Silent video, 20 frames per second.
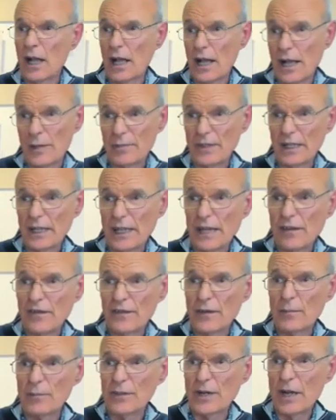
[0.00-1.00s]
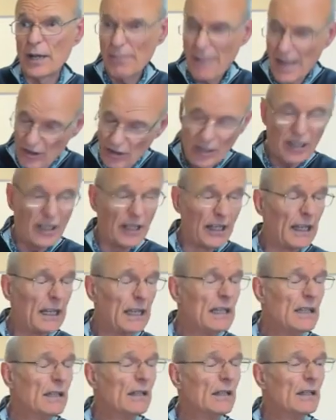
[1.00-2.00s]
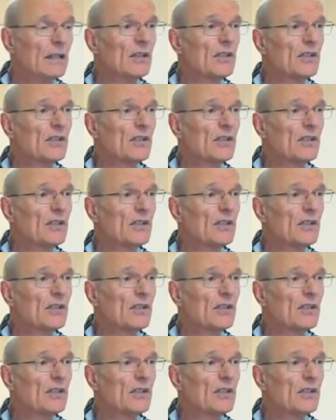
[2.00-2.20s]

I believe, primarily